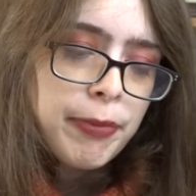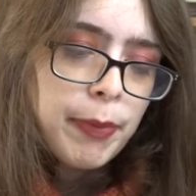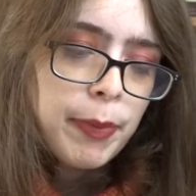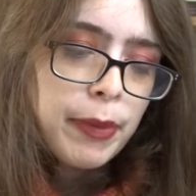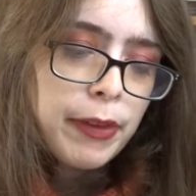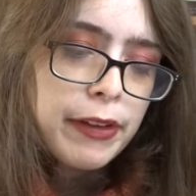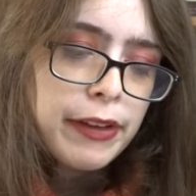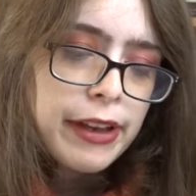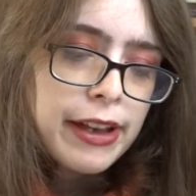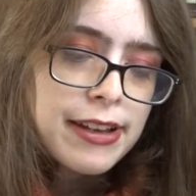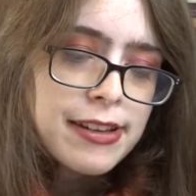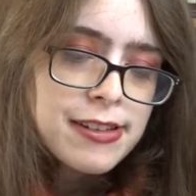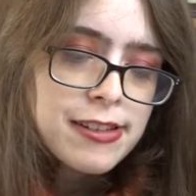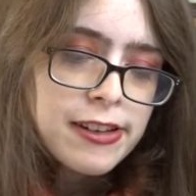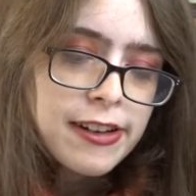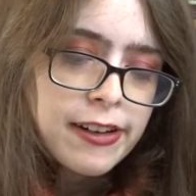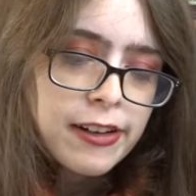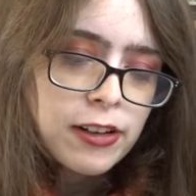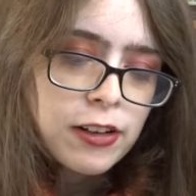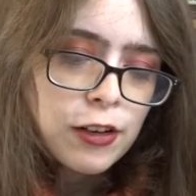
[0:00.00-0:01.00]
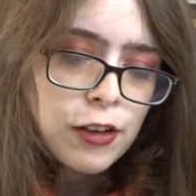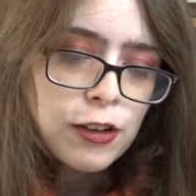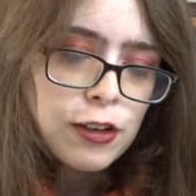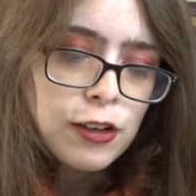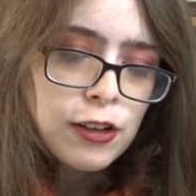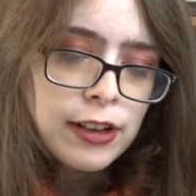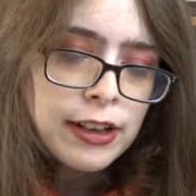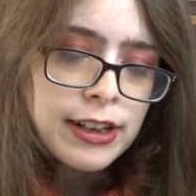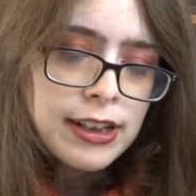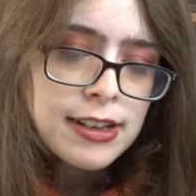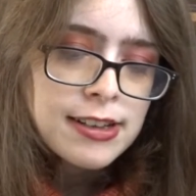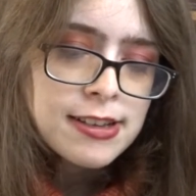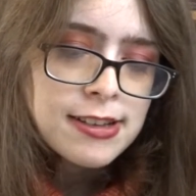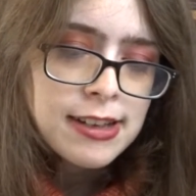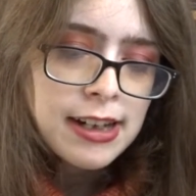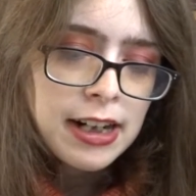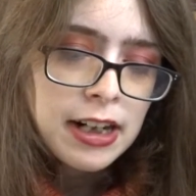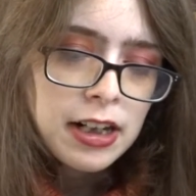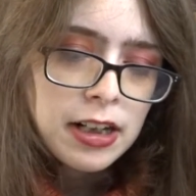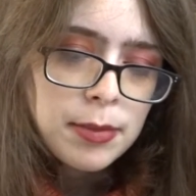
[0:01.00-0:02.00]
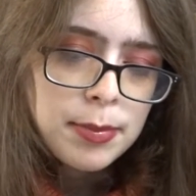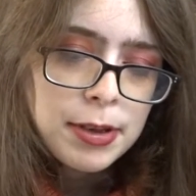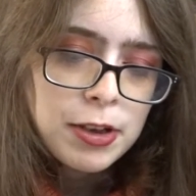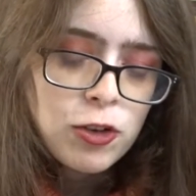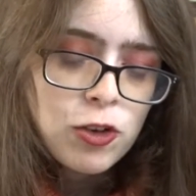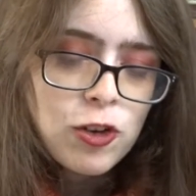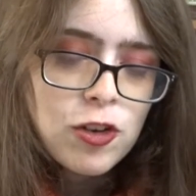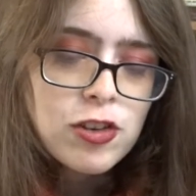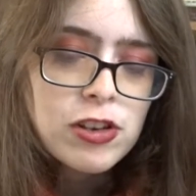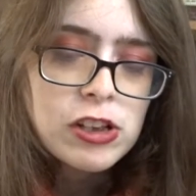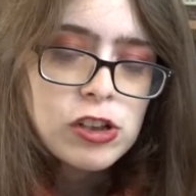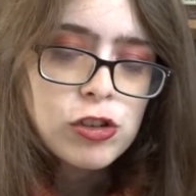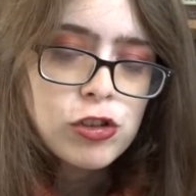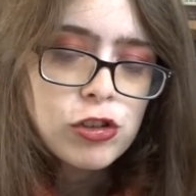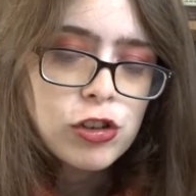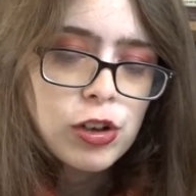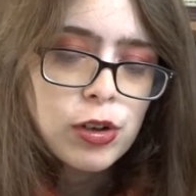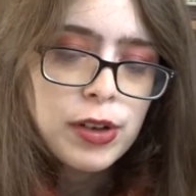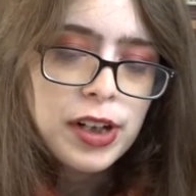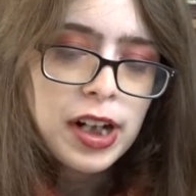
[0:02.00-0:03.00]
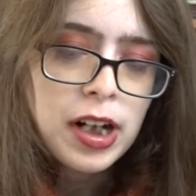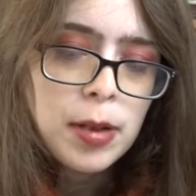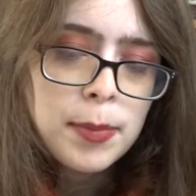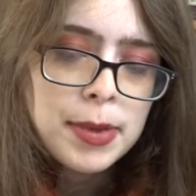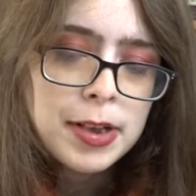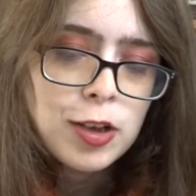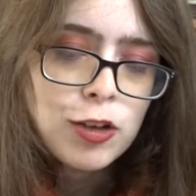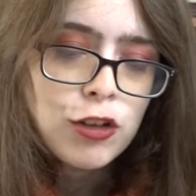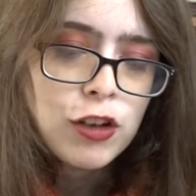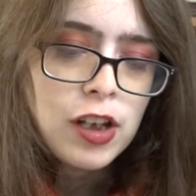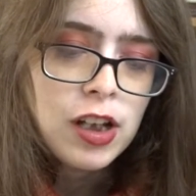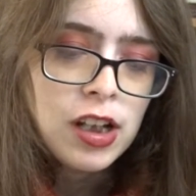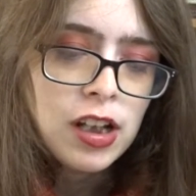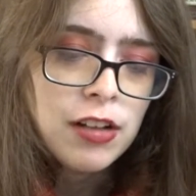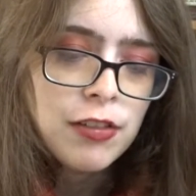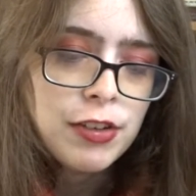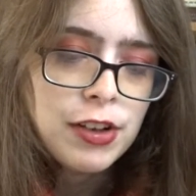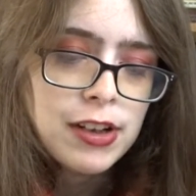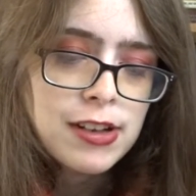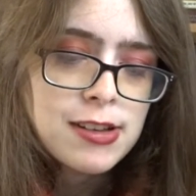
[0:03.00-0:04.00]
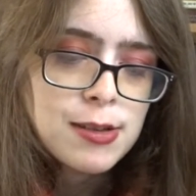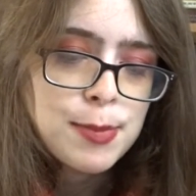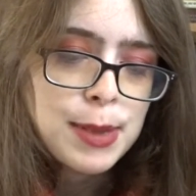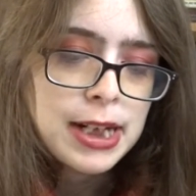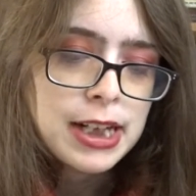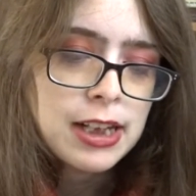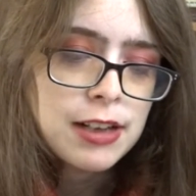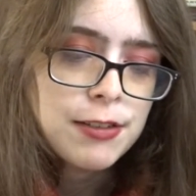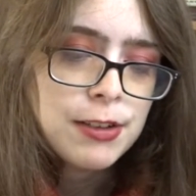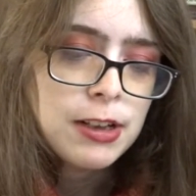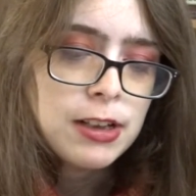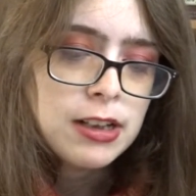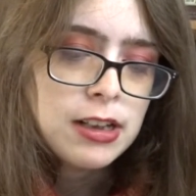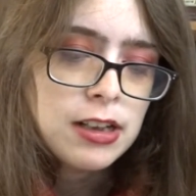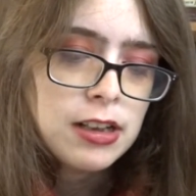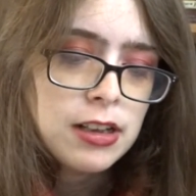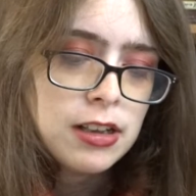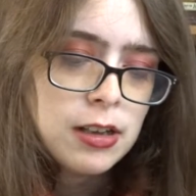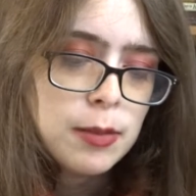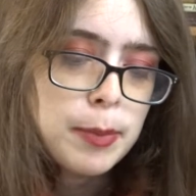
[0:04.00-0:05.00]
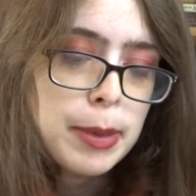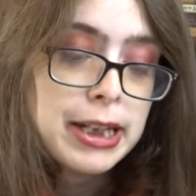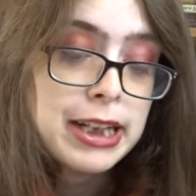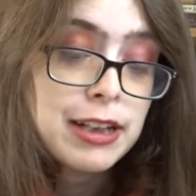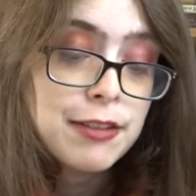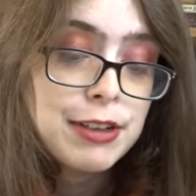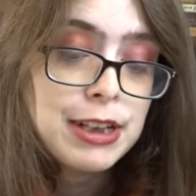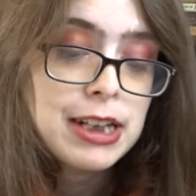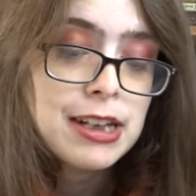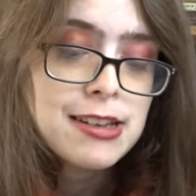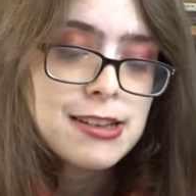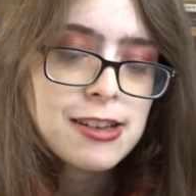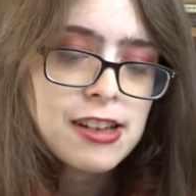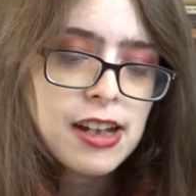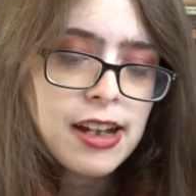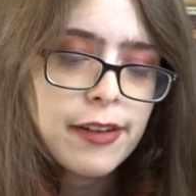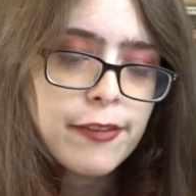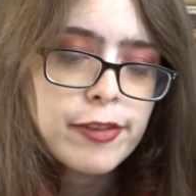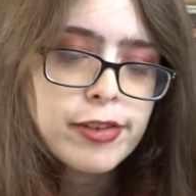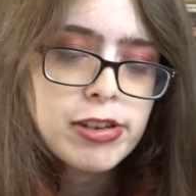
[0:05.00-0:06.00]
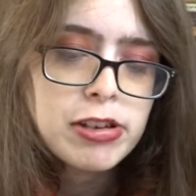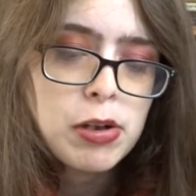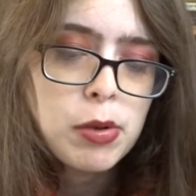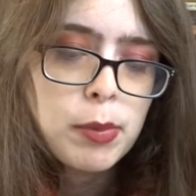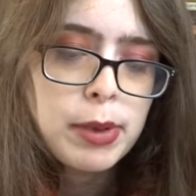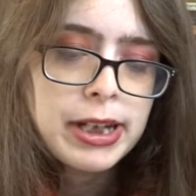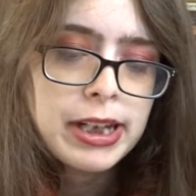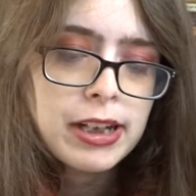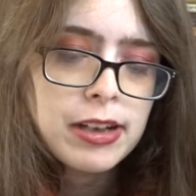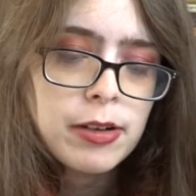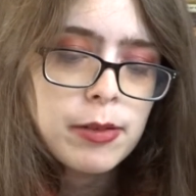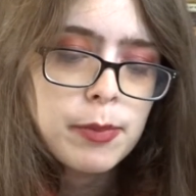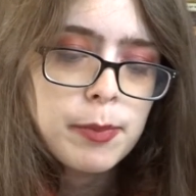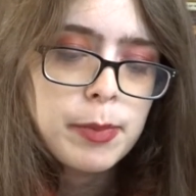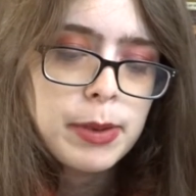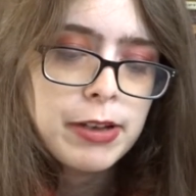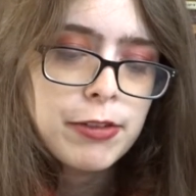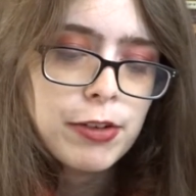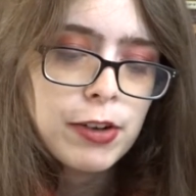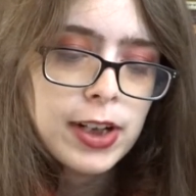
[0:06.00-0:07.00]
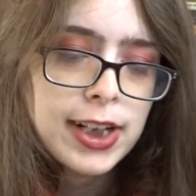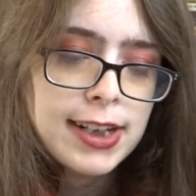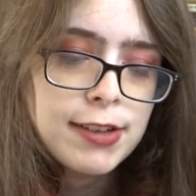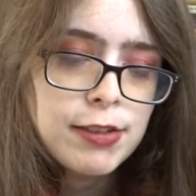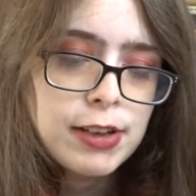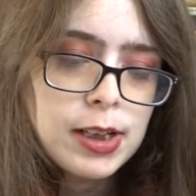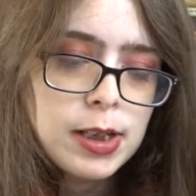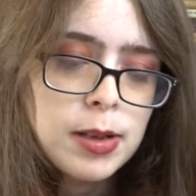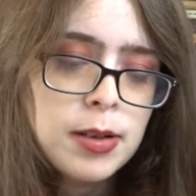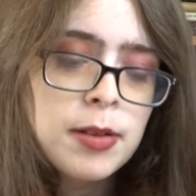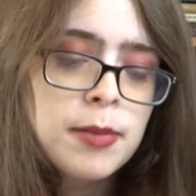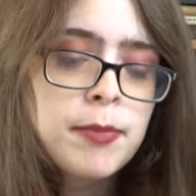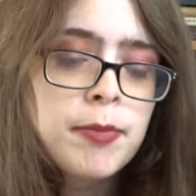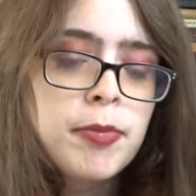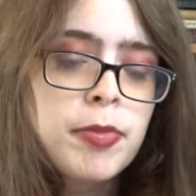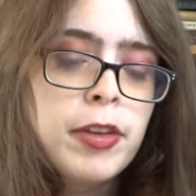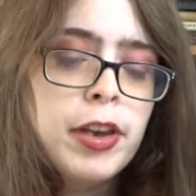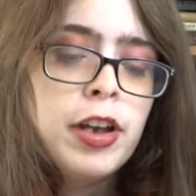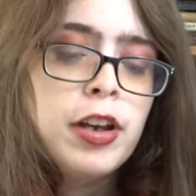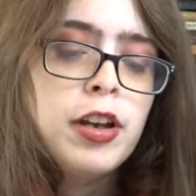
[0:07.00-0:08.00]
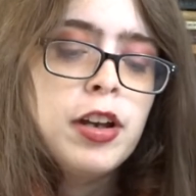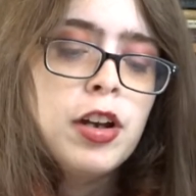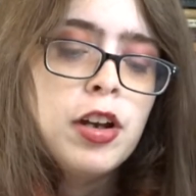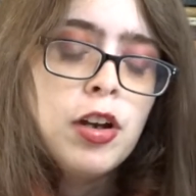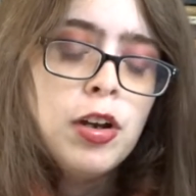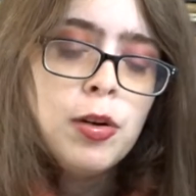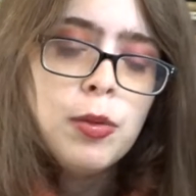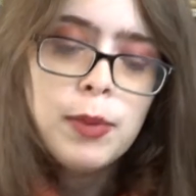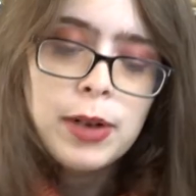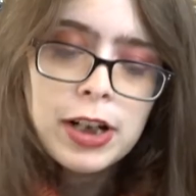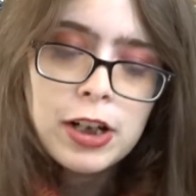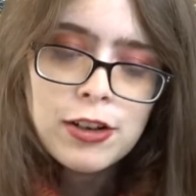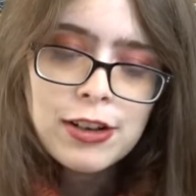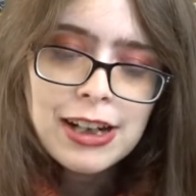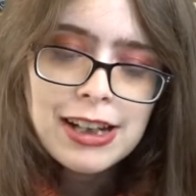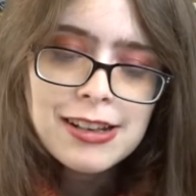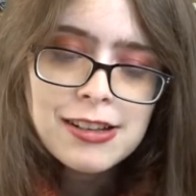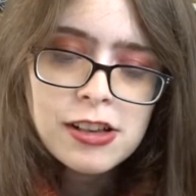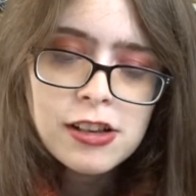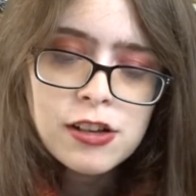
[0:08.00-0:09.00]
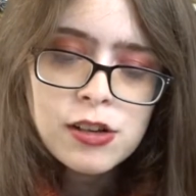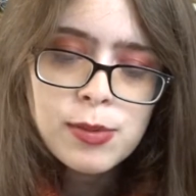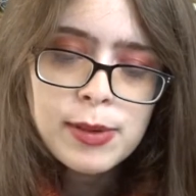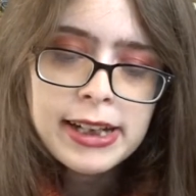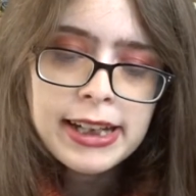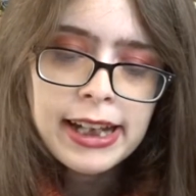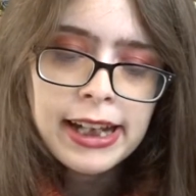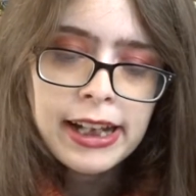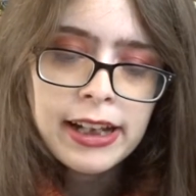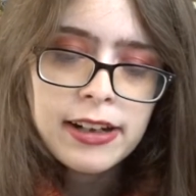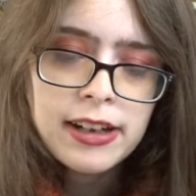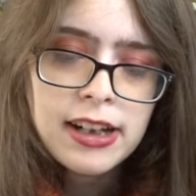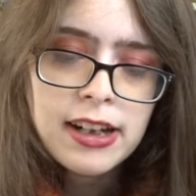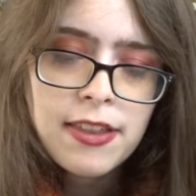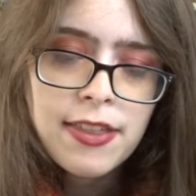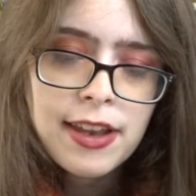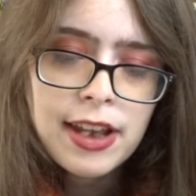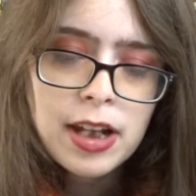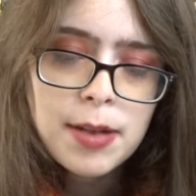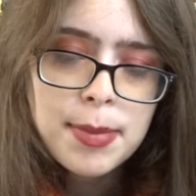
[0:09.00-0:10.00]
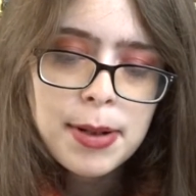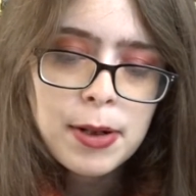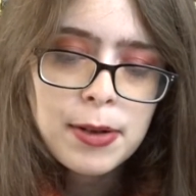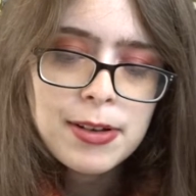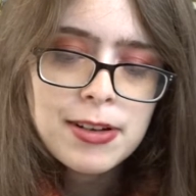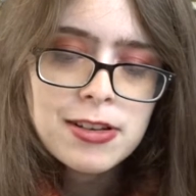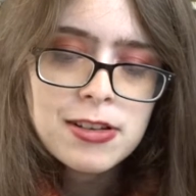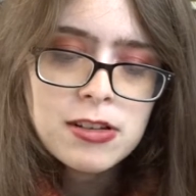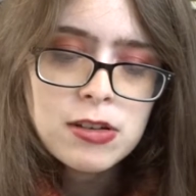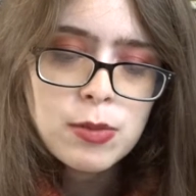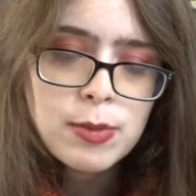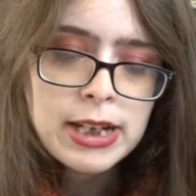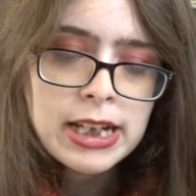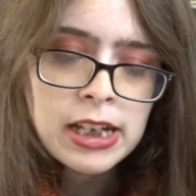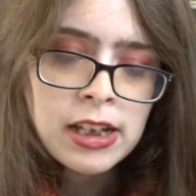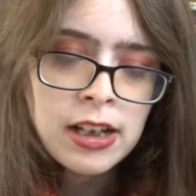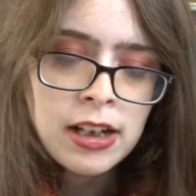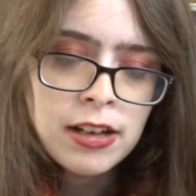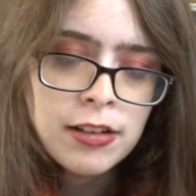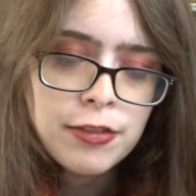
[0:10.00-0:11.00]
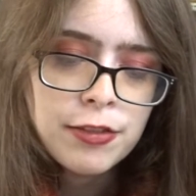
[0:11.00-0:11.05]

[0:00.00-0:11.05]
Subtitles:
"Yes, dear girl, it is sad, but Jesus showed how much he loved us by giving his life so we could be forgiven. When you taste the sweet candy, think about his sweet love.